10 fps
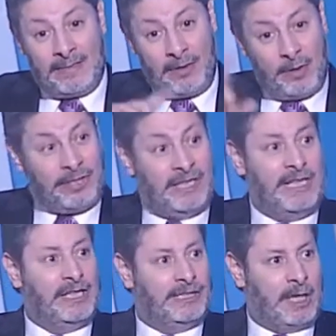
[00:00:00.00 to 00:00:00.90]
30
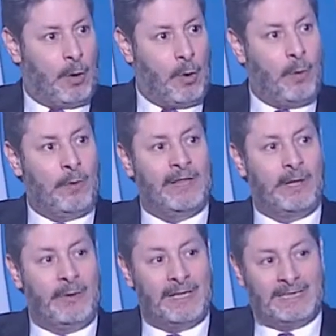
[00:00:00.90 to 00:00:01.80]
years ago. They
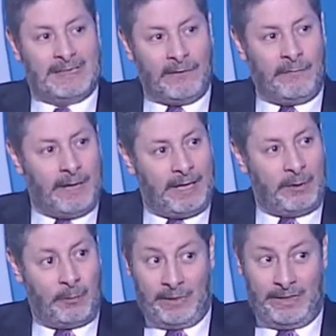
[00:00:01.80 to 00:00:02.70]
were suffering
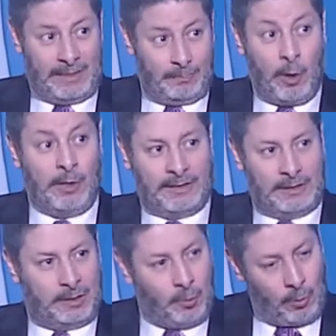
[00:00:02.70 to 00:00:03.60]
with these points.
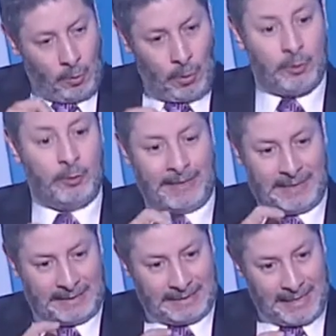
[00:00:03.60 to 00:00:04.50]
So also it
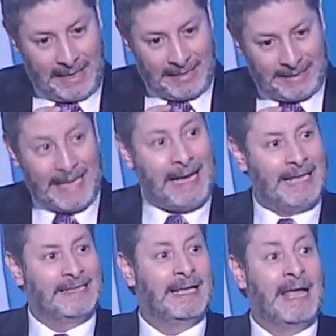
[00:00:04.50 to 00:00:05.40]
is a
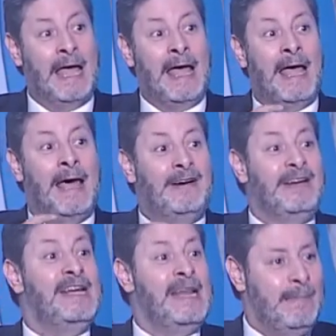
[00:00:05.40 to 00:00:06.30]
second
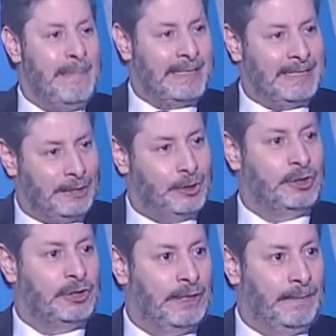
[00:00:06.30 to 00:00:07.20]
real message
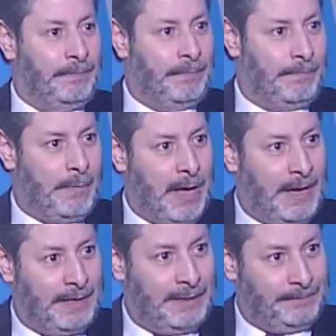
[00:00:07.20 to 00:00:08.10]

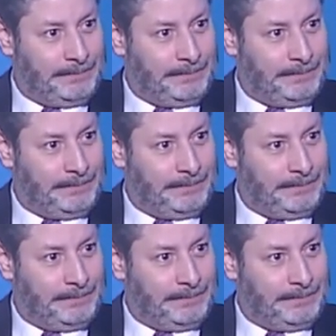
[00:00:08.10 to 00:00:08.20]
by